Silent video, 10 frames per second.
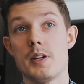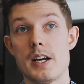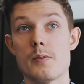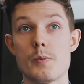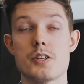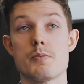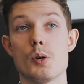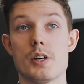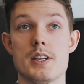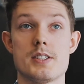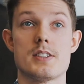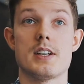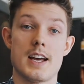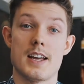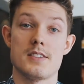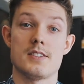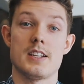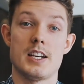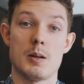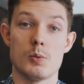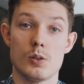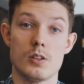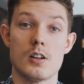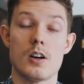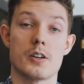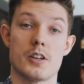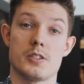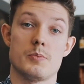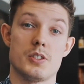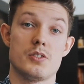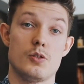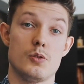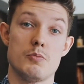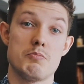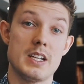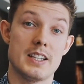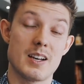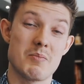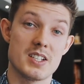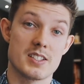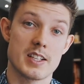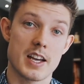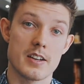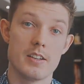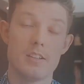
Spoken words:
the rich bookies and enable our customers to beat them instead.